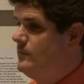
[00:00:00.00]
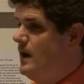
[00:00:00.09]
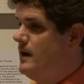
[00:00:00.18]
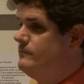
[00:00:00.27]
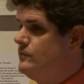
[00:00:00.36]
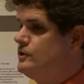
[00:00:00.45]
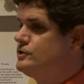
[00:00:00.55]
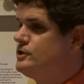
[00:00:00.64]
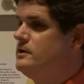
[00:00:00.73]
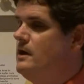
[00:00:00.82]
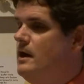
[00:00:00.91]
uh,
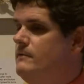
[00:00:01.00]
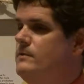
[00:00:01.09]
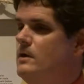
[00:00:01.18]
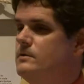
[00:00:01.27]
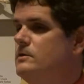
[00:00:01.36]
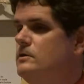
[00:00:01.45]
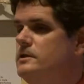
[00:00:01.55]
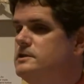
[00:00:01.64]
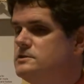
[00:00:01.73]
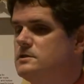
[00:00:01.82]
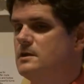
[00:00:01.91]
version of our
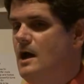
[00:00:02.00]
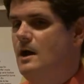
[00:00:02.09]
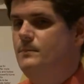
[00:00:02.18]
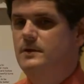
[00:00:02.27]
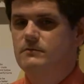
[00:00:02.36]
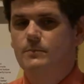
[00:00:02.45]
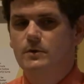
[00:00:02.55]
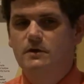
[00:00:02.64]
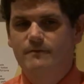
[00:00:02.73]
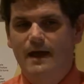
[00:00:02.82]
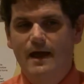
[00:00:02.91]
earliest copy of the
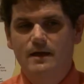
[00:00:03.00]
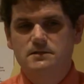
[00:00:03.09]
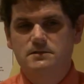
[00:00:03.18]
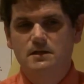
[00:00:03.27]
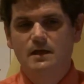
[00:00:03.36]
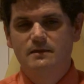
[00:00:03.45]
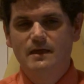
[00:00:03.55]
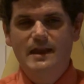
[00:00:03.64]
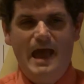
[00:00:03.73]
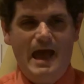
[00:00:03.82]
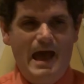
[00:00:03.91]
book of Acts that
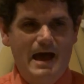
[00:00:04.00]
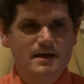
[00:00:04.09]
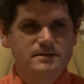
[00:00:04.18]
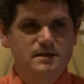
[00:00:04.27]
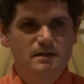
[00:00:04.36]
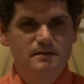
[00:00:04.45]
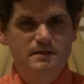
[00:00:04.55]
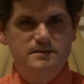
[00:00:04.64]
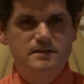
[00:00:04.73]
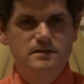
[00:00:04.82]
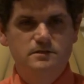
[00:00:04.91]
has
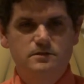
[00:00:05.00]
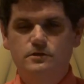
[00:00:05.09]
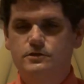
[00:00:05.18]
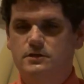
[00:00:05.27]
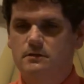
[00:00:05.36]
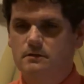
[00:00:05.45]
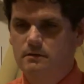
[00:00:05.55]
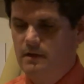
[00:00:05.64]
this insertion.